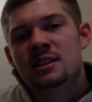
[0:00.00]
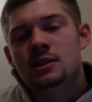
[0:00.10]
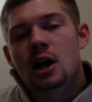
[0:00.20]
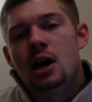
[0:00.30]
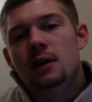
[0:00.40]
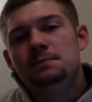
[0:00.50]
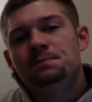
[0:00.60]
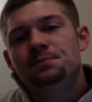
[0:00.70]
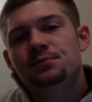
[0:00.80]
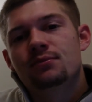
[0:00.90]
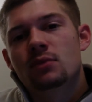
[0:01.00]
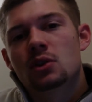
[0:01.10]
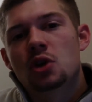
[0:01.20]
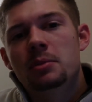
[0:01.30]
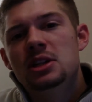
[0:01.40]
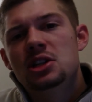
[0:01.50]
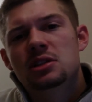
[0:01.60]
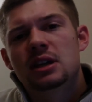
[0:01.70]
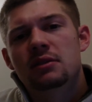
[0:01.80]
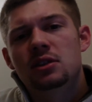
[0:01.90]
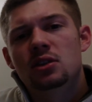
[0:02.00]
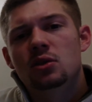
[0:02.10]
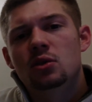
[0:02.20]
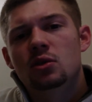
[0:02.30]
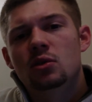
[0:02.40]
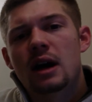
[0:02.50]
so I'll be just giving you